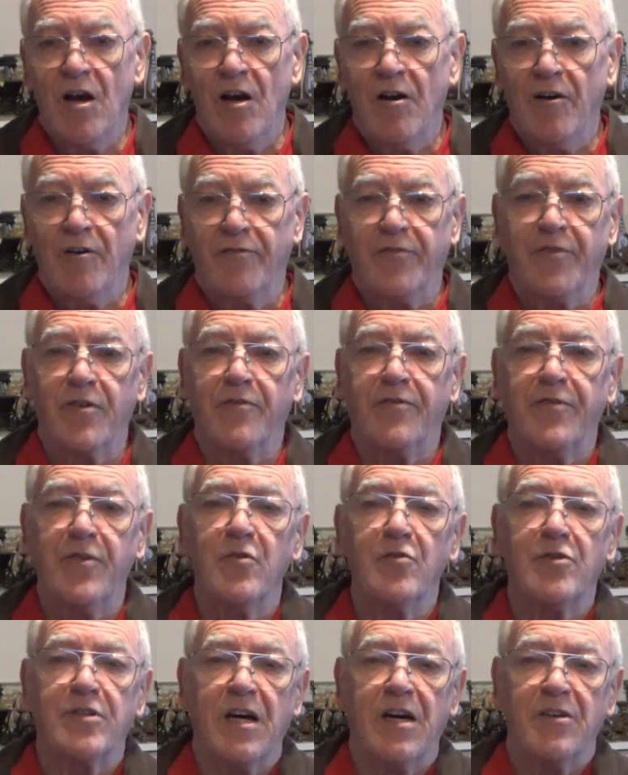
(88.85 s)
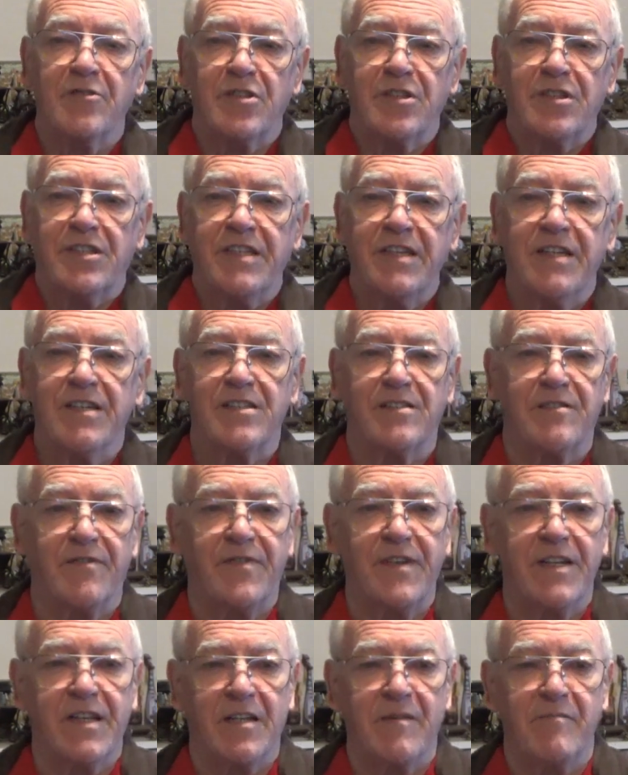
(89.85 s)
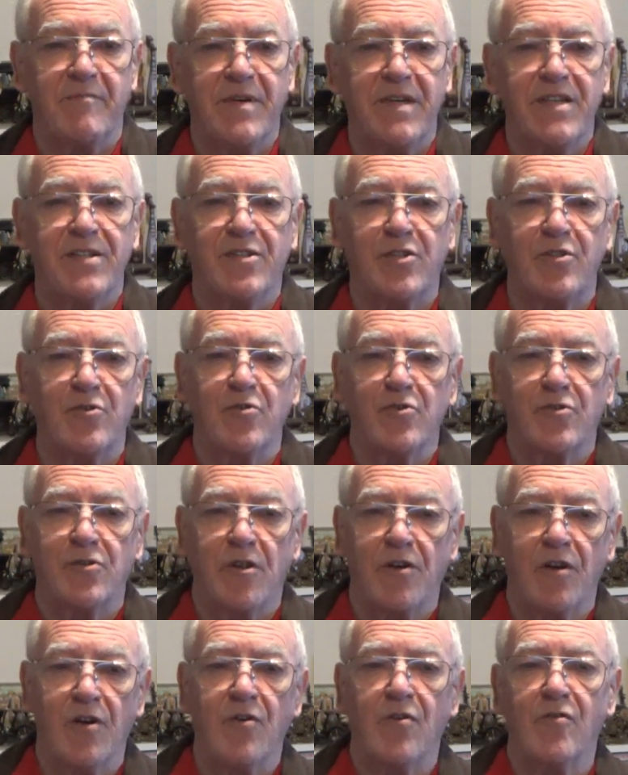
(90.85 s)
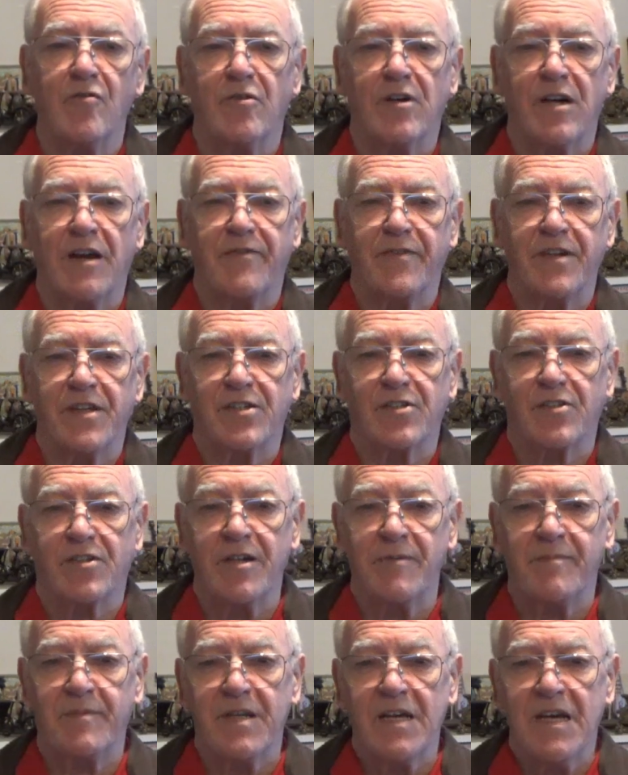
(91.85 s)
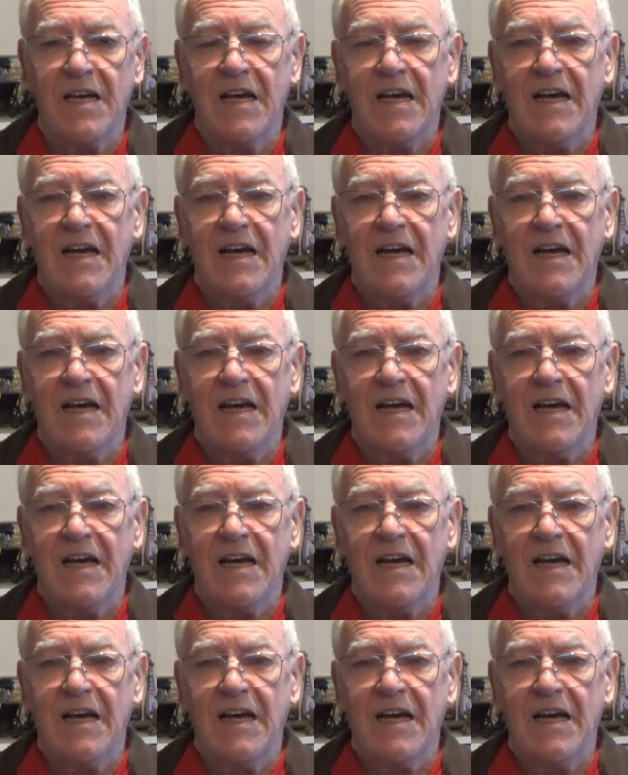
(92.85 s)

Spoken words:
For a few thousand years, the Vietnamese used a logographic script,